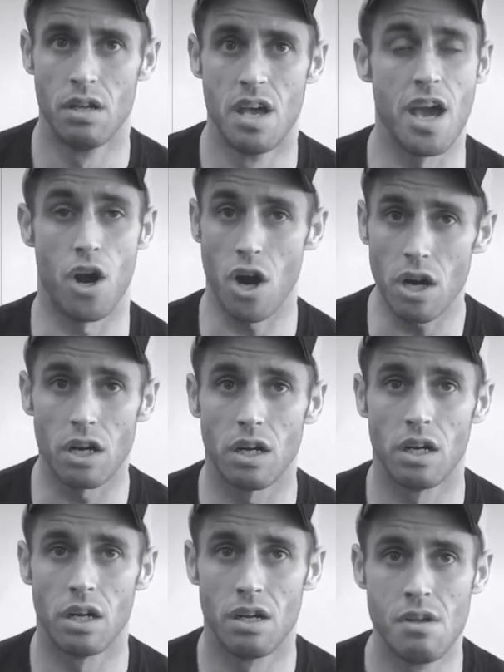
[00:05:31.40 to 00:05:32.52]
It
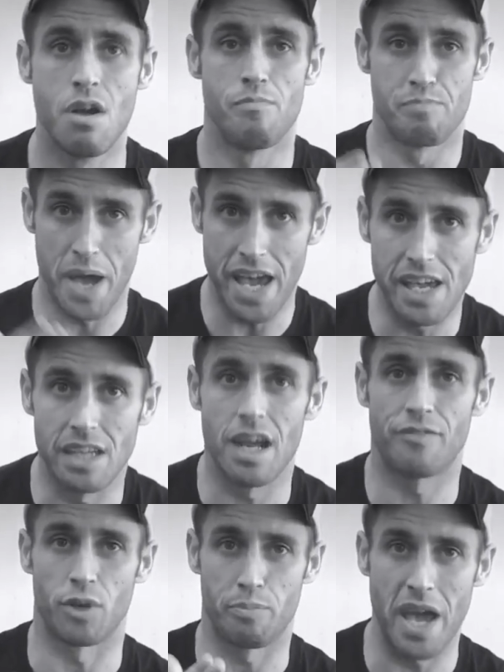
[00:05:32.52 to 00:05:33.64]
hurt. Pain
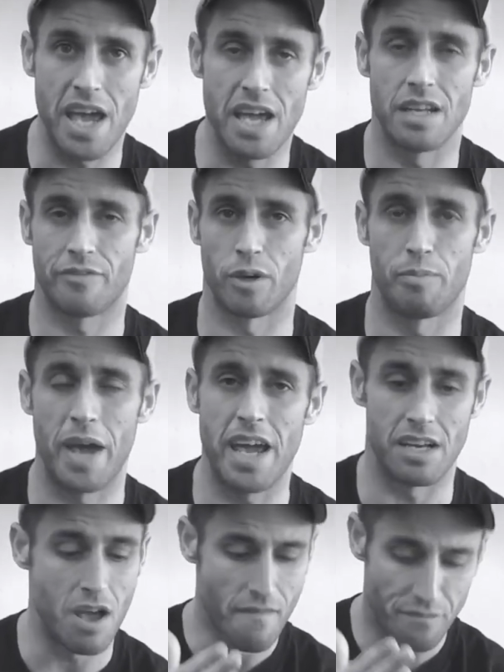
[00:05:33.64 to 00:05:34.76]
after pain after
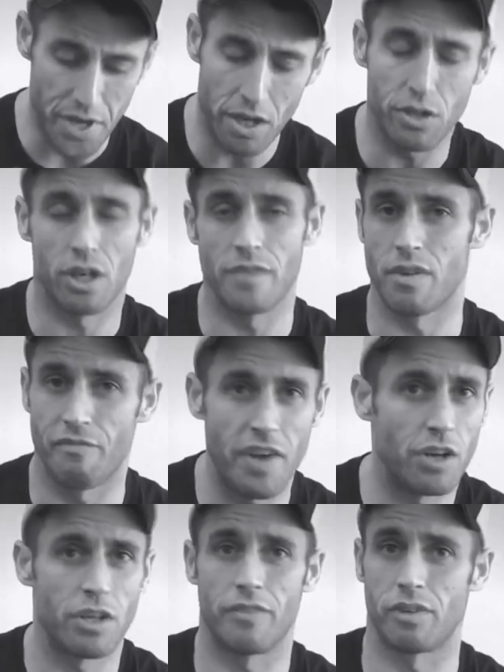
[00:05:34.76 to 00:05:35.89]
pain. Failure after
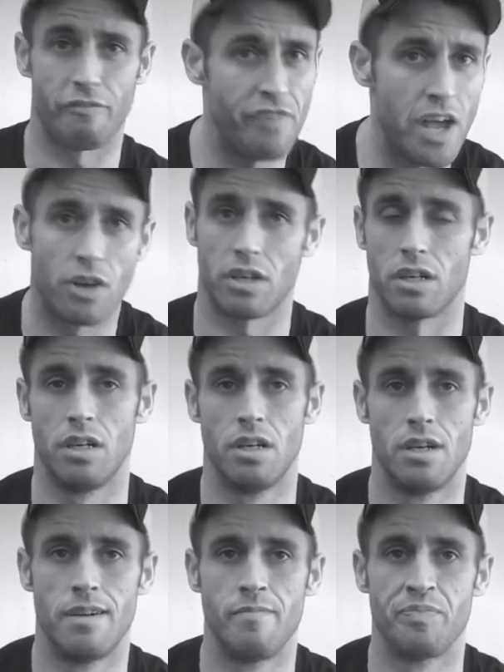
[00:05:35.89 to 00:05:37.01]
failure after failure.
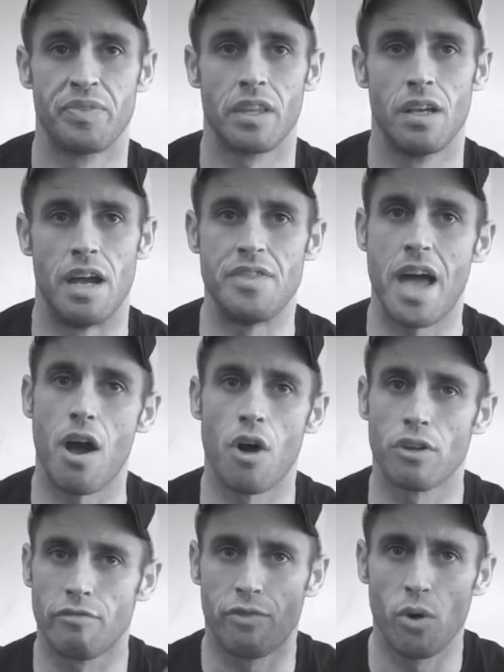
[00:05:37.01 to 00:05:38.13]
And that
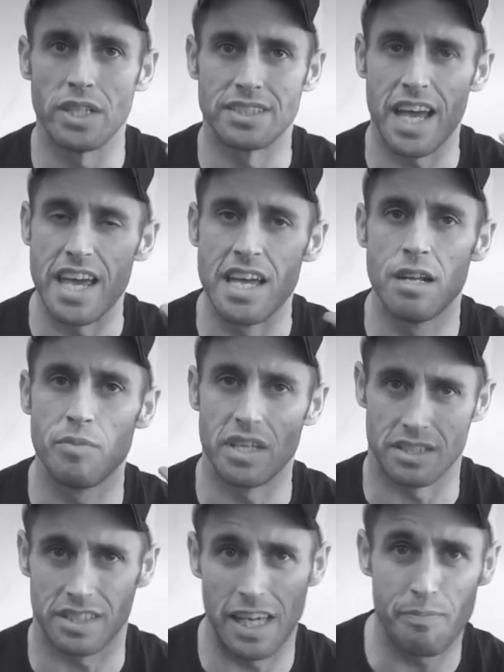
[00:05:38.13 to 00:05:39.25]
other voice, that enemy,
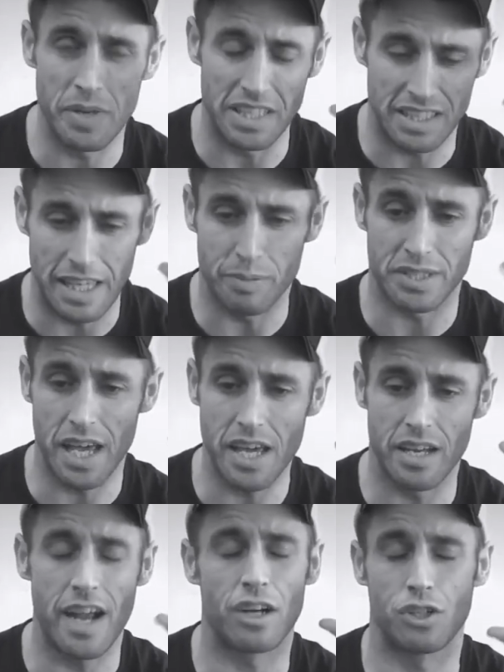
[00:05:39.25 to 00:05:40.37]
he keeps
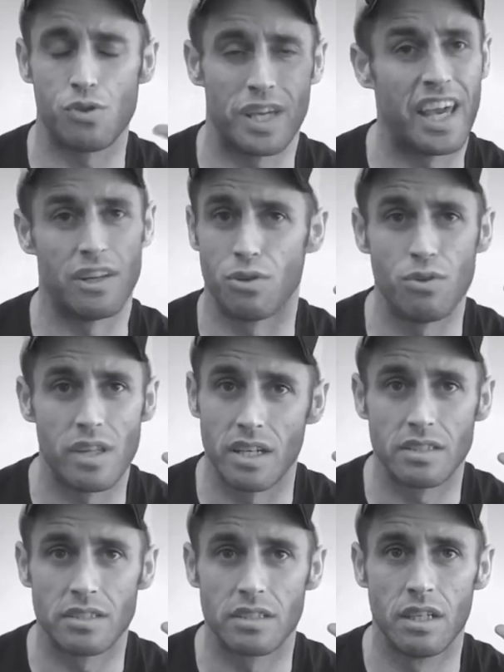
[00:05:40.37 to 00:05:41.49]
saying, Eric, you can't do
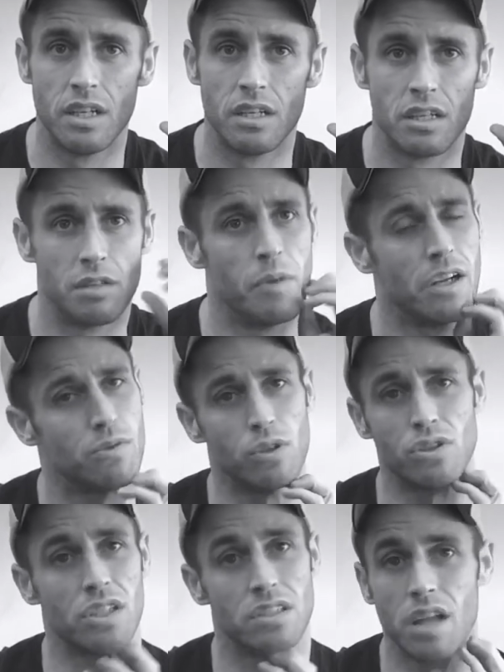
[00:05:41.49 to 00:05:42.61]
this. You might as well
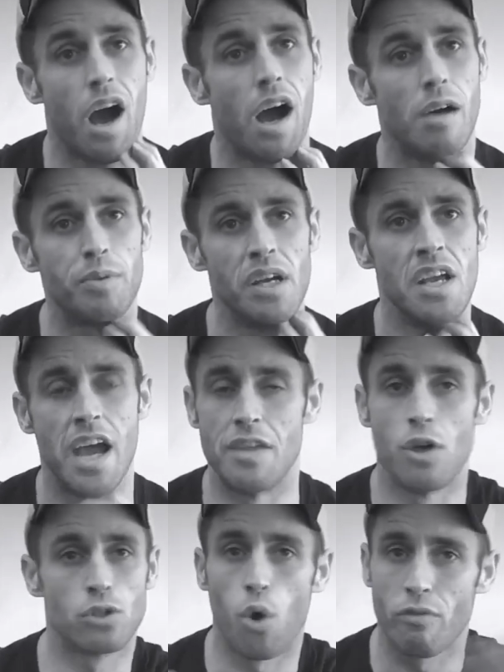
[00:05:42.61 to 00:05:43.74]
just stop. And
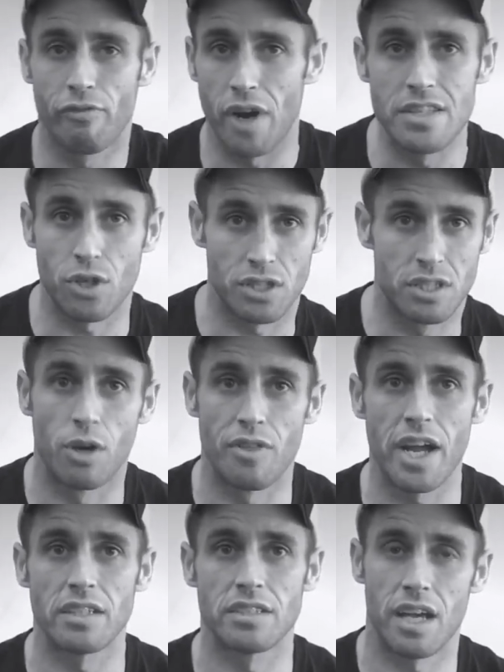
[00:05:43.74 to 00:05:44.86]
those old friends are still
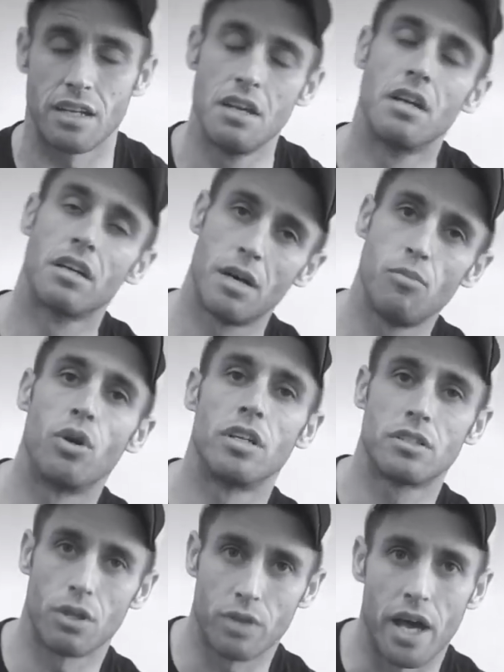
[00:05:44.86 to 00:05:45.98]
there saying, come on,
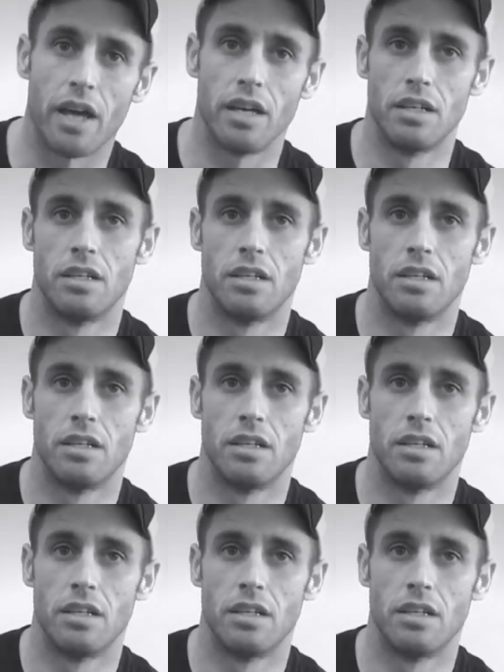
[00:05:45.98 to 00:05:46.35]
it's okay.